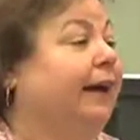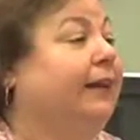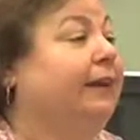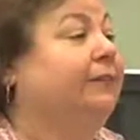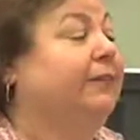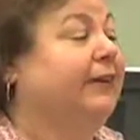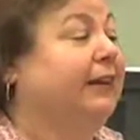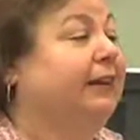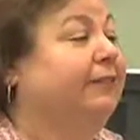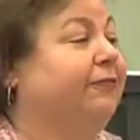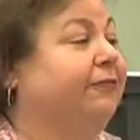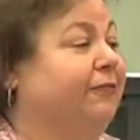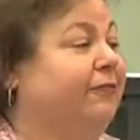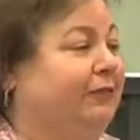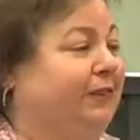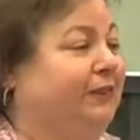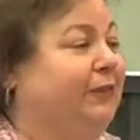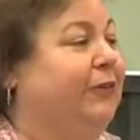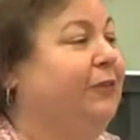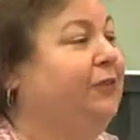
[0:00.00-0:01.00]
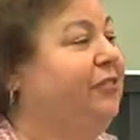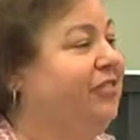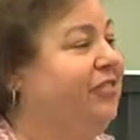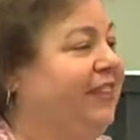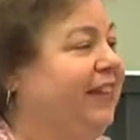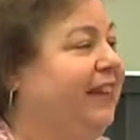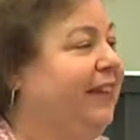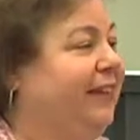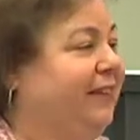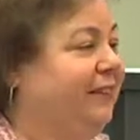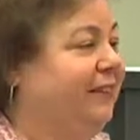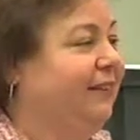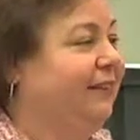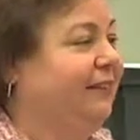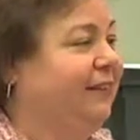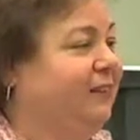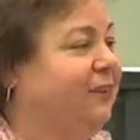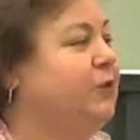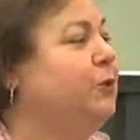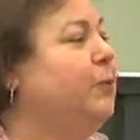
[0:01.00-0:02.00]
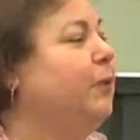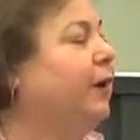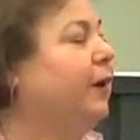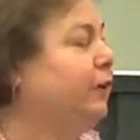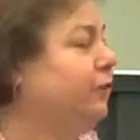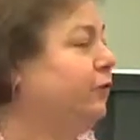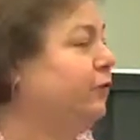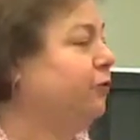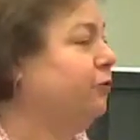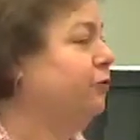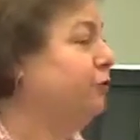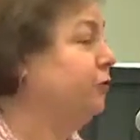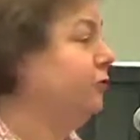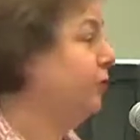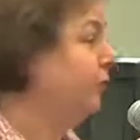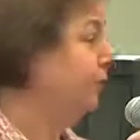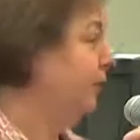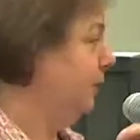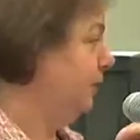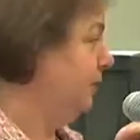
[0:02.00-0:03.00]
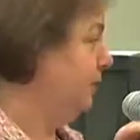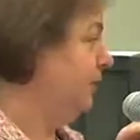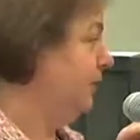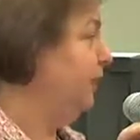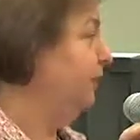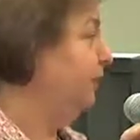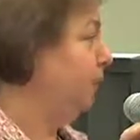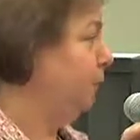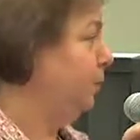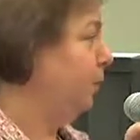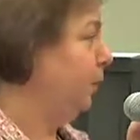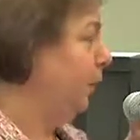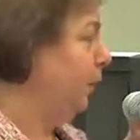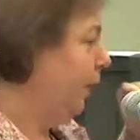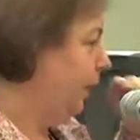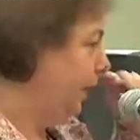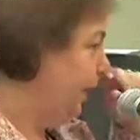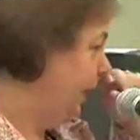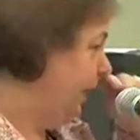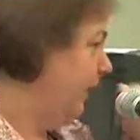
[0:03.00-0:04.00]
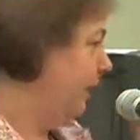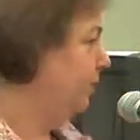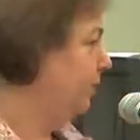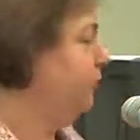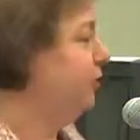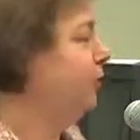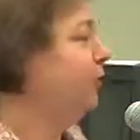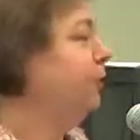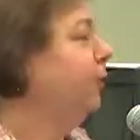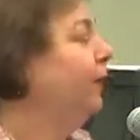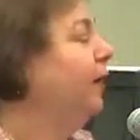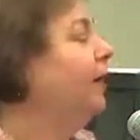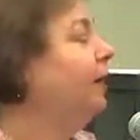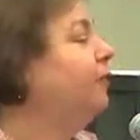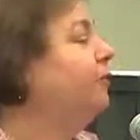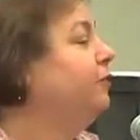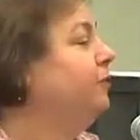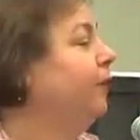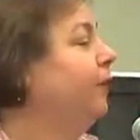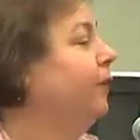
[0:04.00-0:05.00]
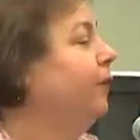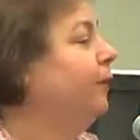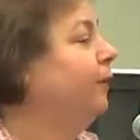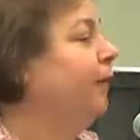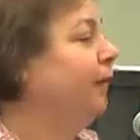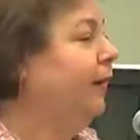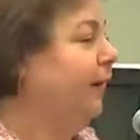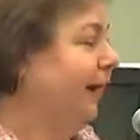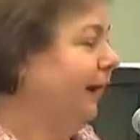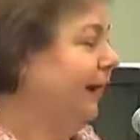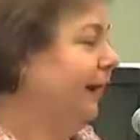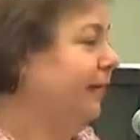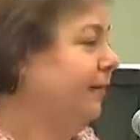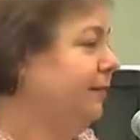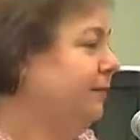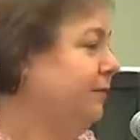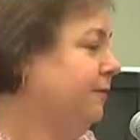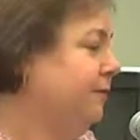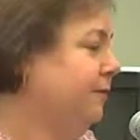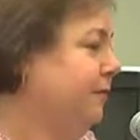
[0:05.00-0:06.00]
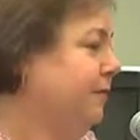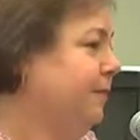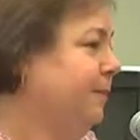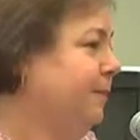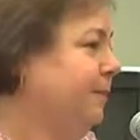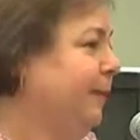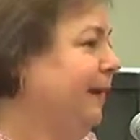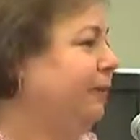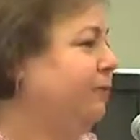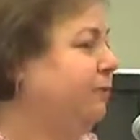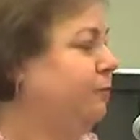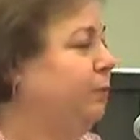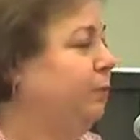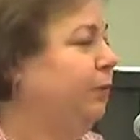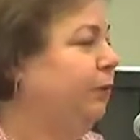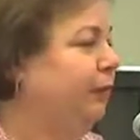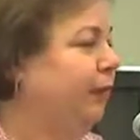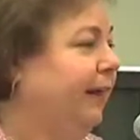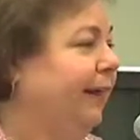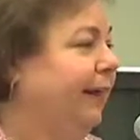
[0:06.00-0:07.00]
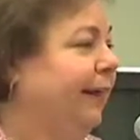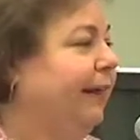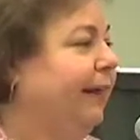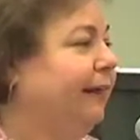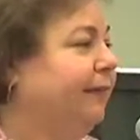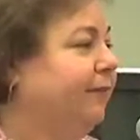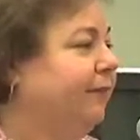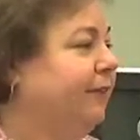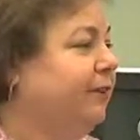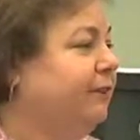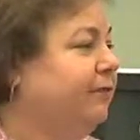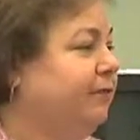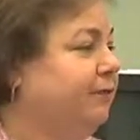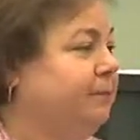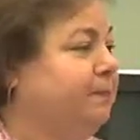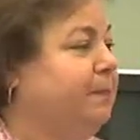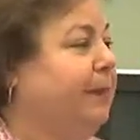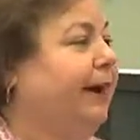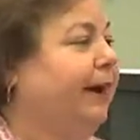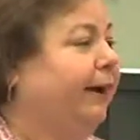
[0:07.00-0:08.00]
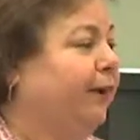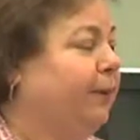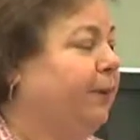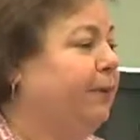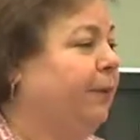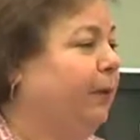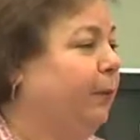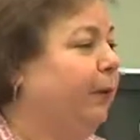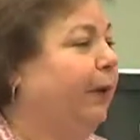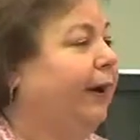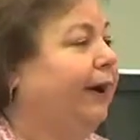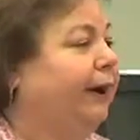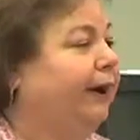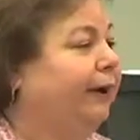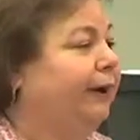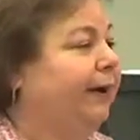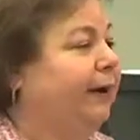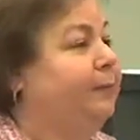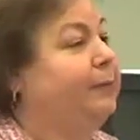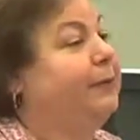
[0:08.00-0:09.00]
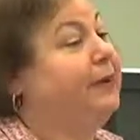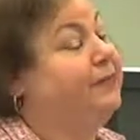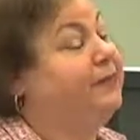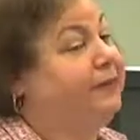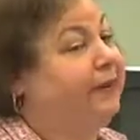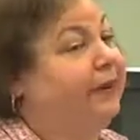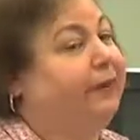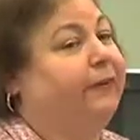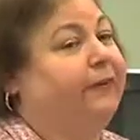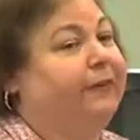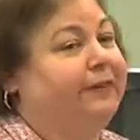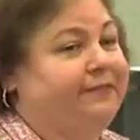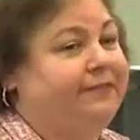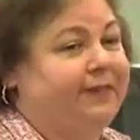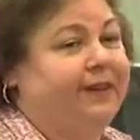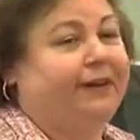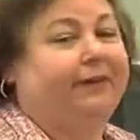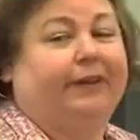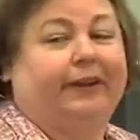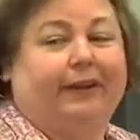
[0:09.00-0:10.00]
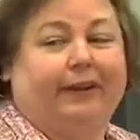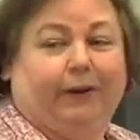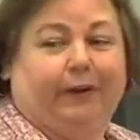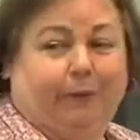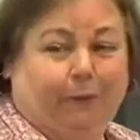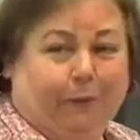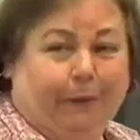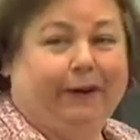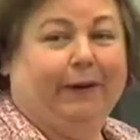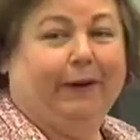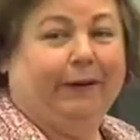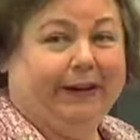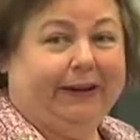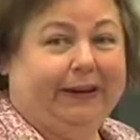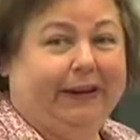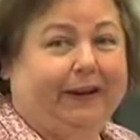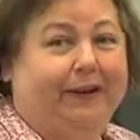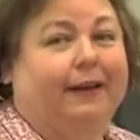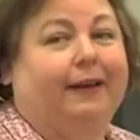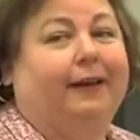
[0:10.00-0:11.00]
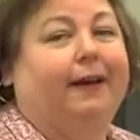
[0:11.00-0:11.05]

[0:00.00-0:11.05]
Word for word: Even if you think you understood the deal you were walking into. So I guess the best rule on any of this is buyer beware and be very, very wary